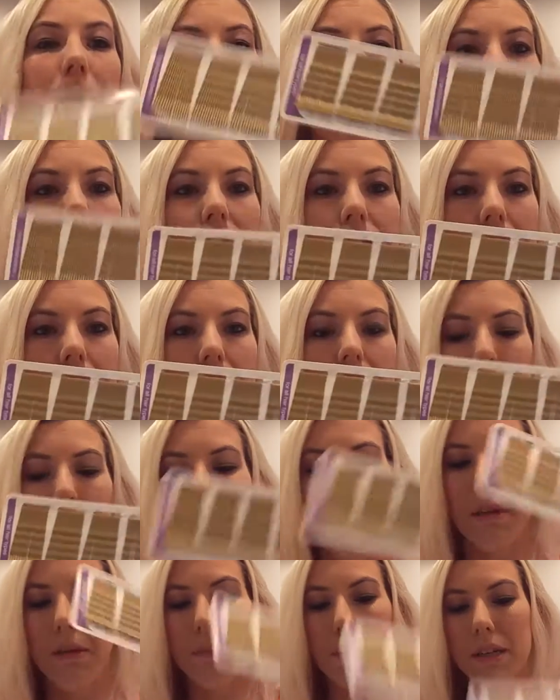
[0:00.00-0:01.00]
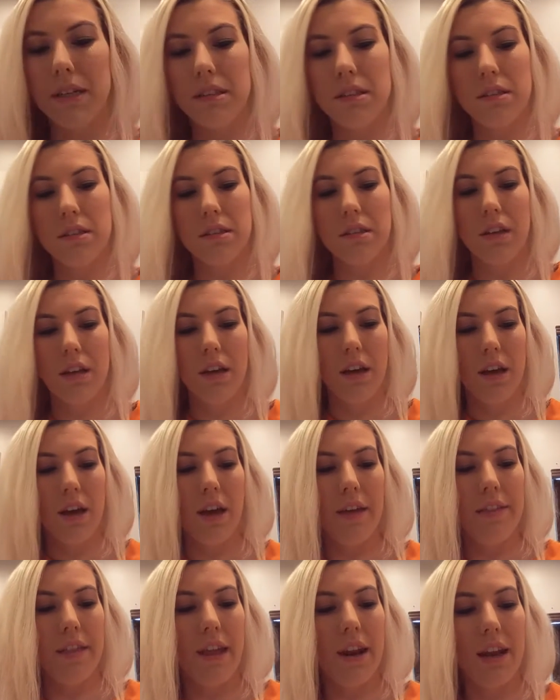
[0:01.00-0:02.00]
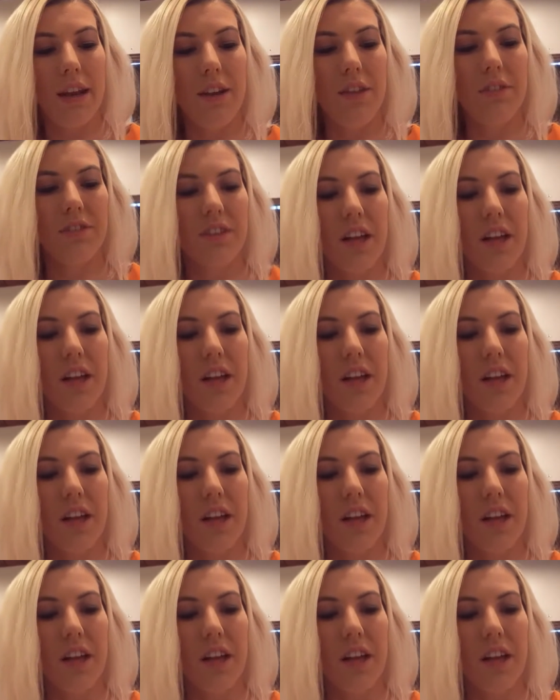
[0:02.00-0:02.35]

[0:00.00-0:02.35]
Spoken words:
Match bobby pins, and then I use